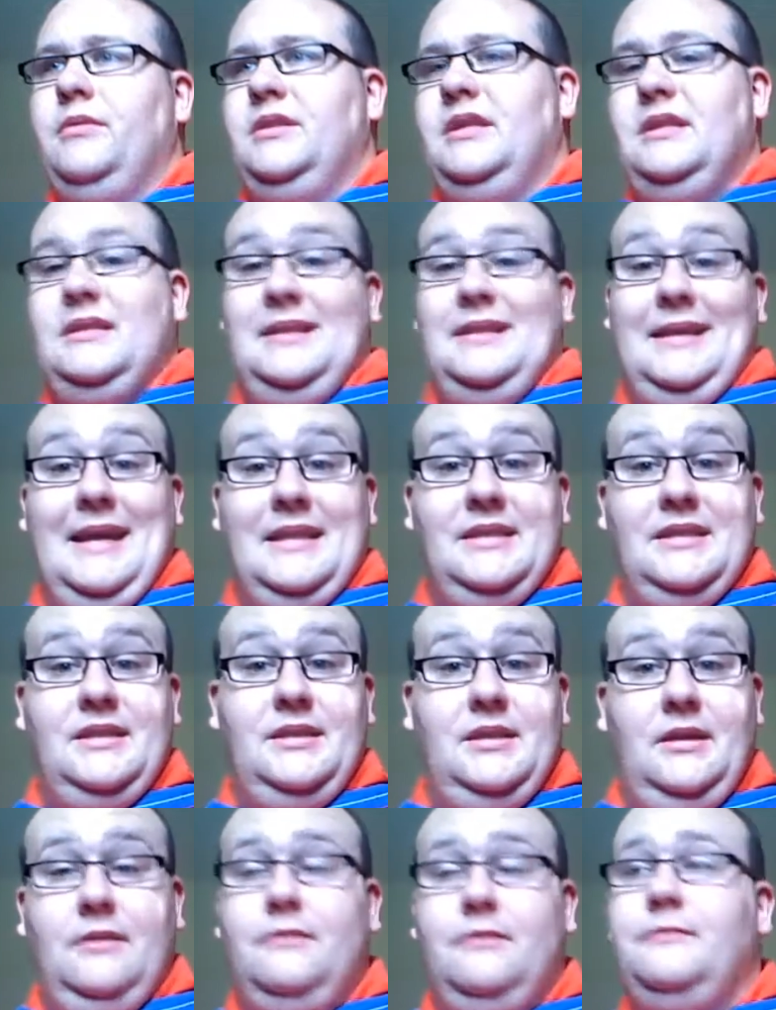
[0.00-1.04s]
Batista gets
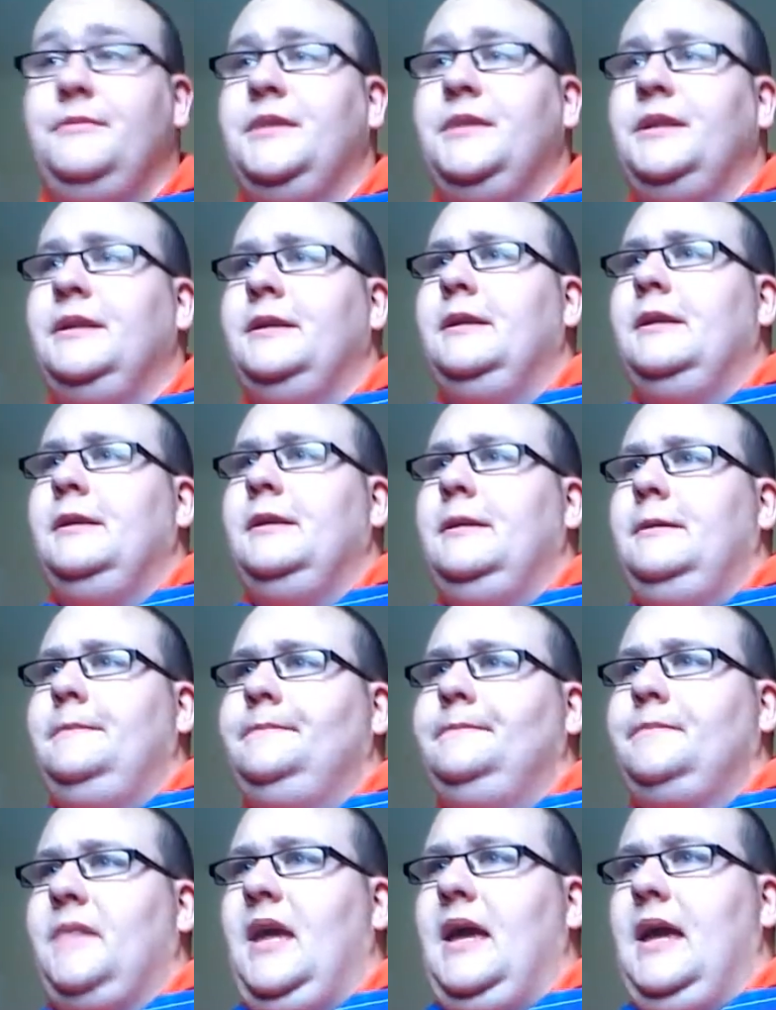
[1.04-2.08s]
two.
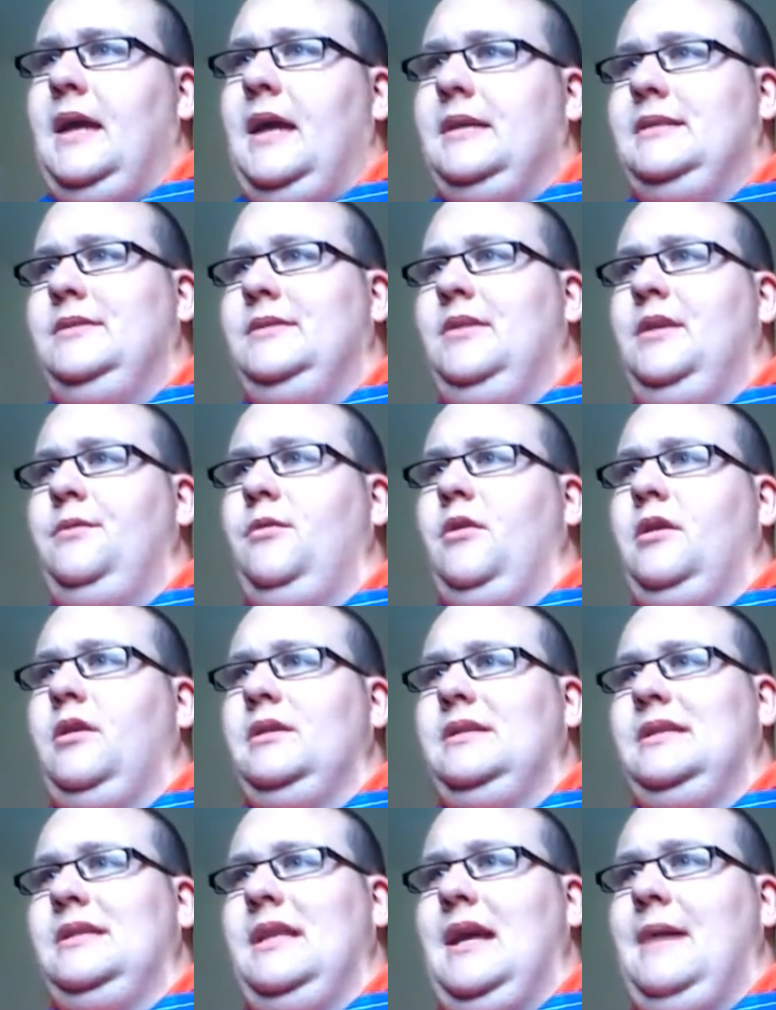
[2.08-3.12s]
Uh,
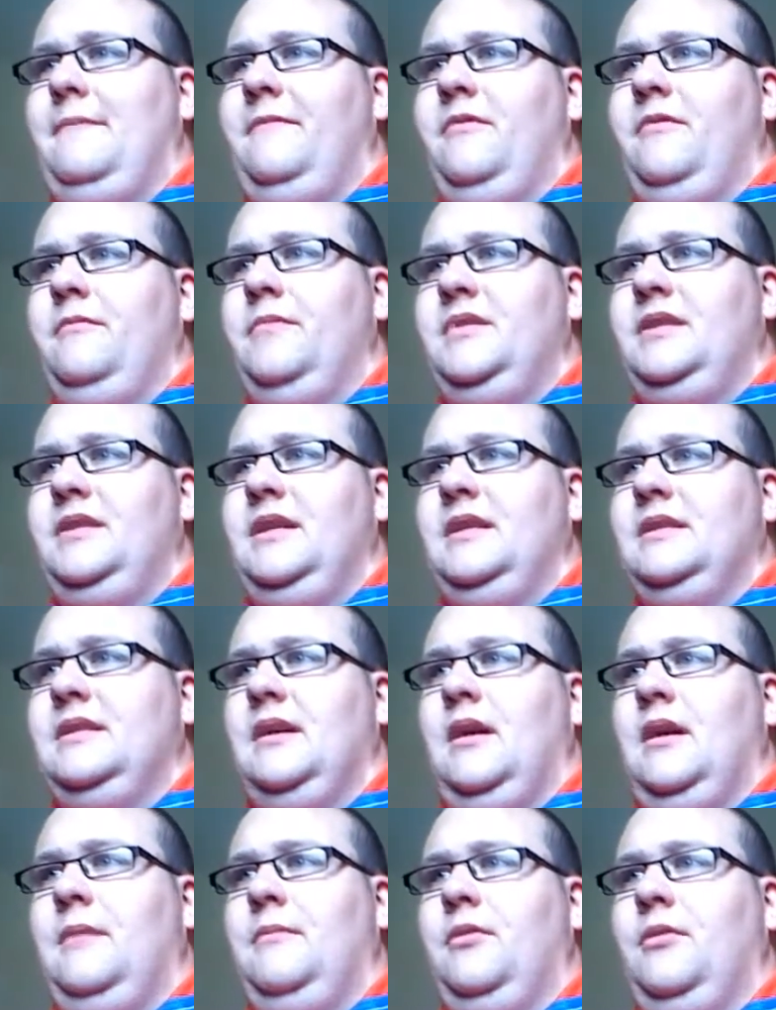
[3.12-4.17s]
sidewalk slam from
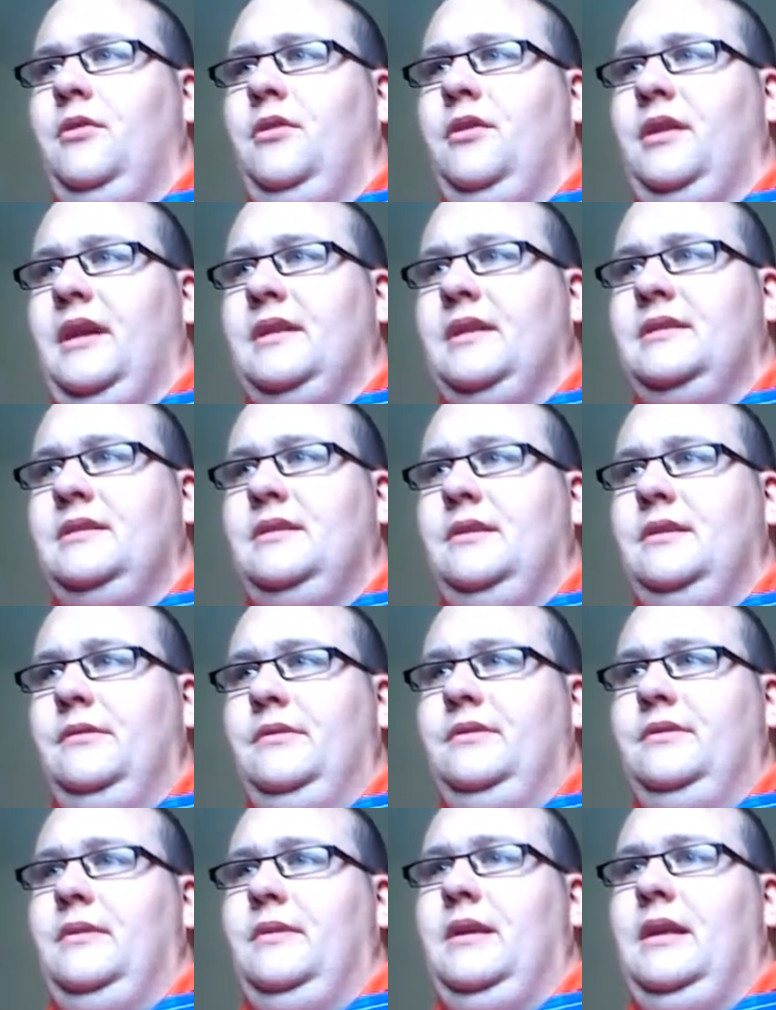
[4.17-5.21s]
Batista and Booker gets two
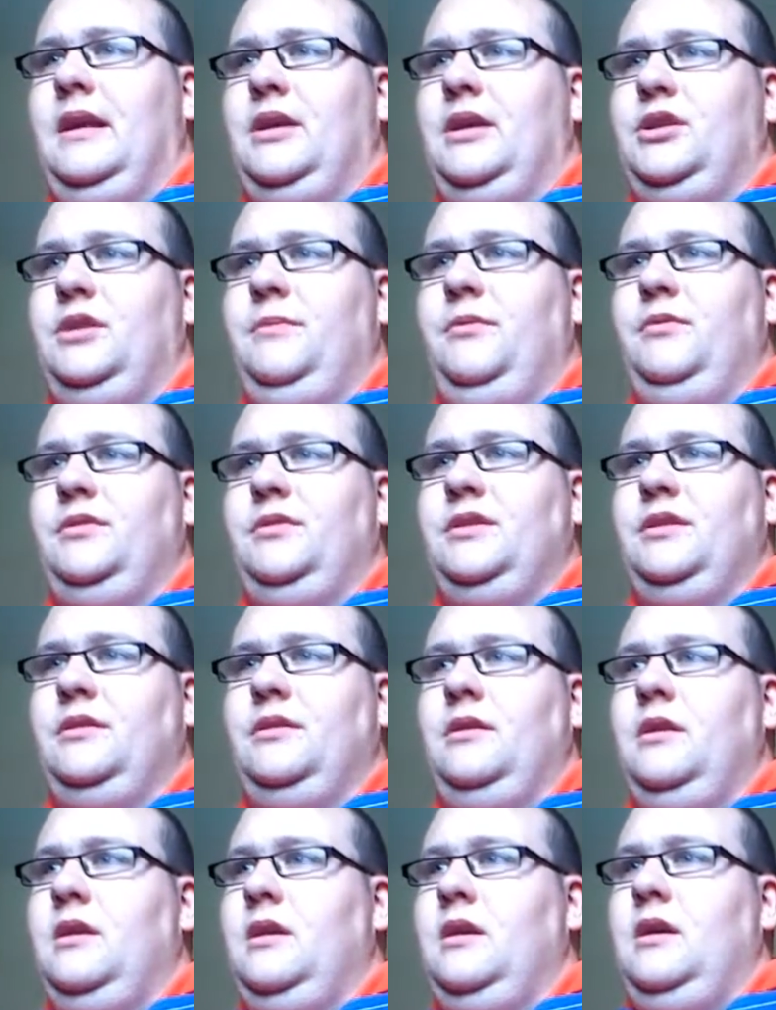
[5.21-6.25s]
as well. Lashley boots
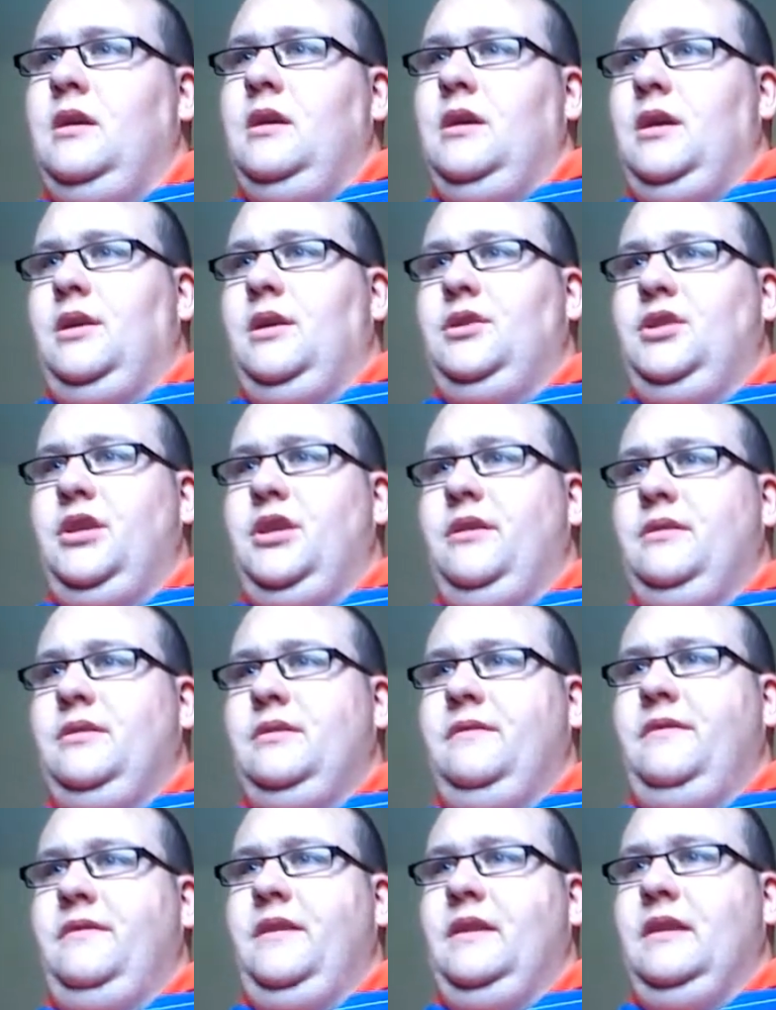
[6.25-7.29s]
a, a chair
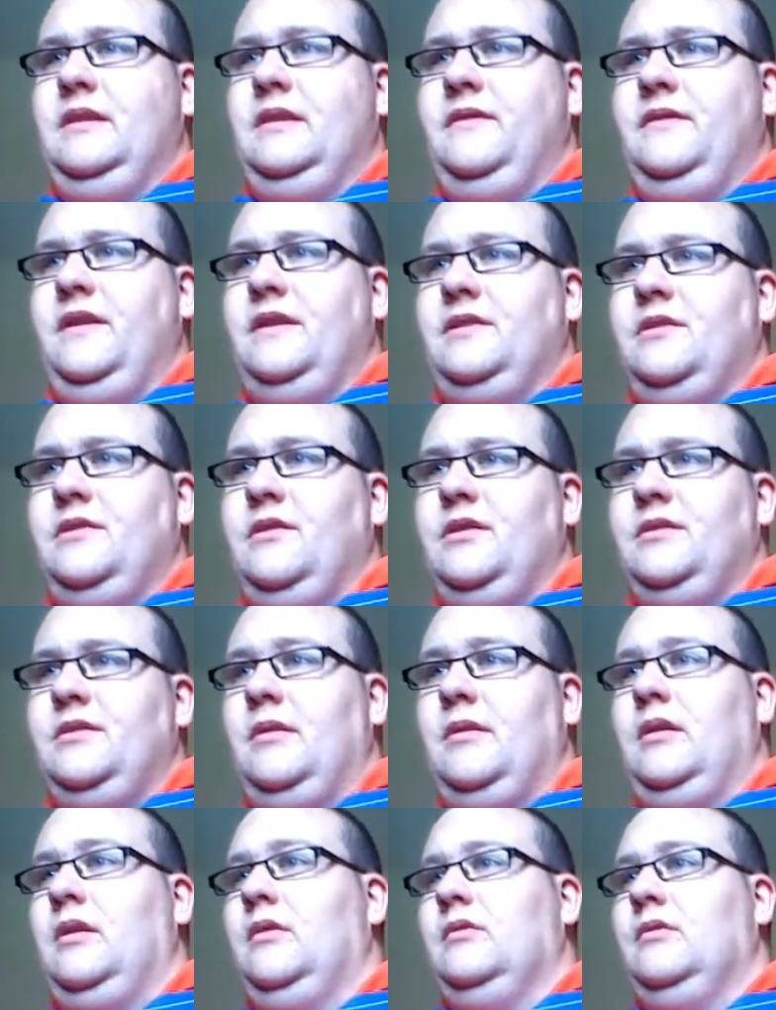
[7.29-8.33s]
into Finlay's face.
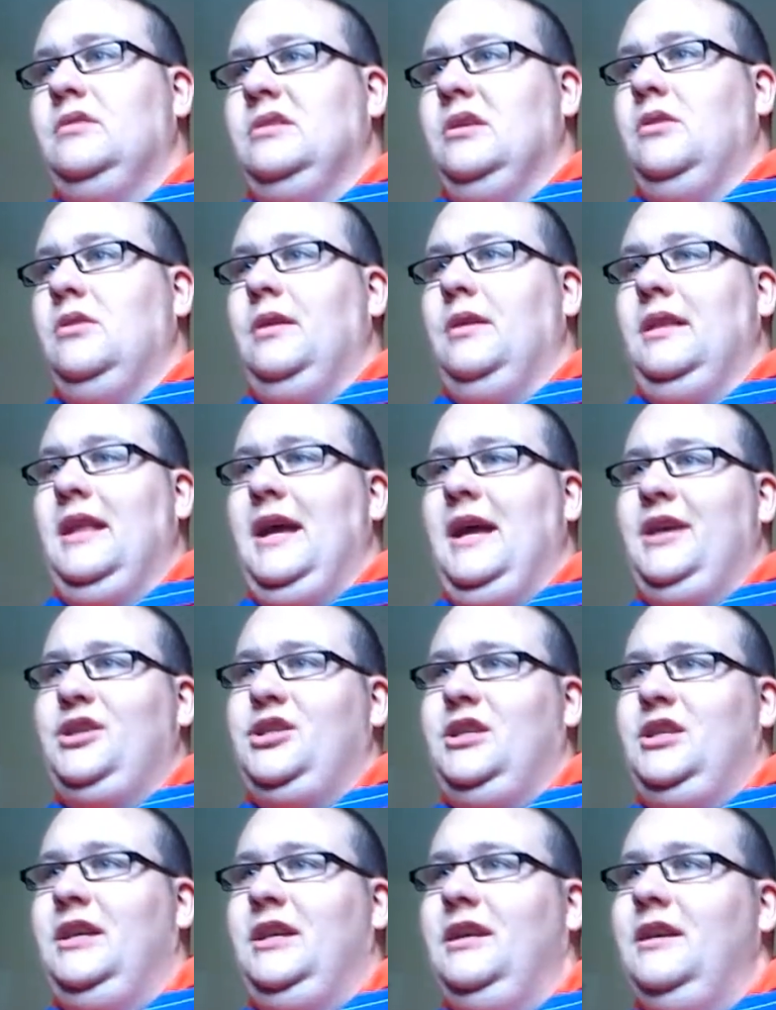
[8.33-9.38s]
Hornswoggle goes low on
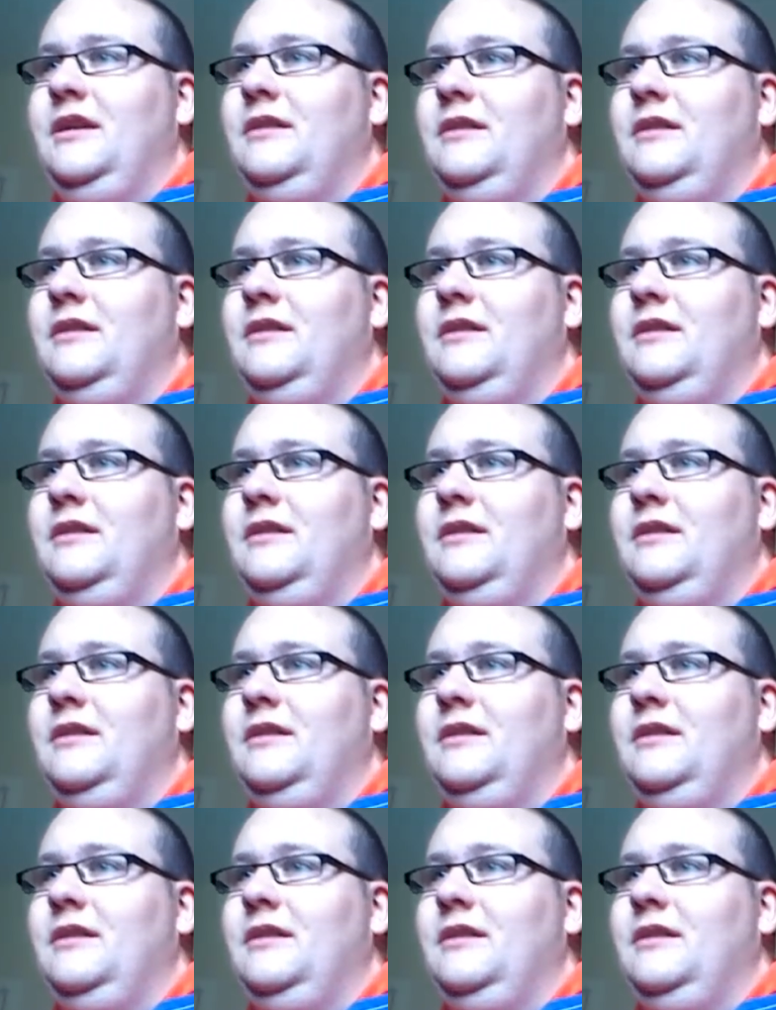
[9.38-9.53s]
Lashley.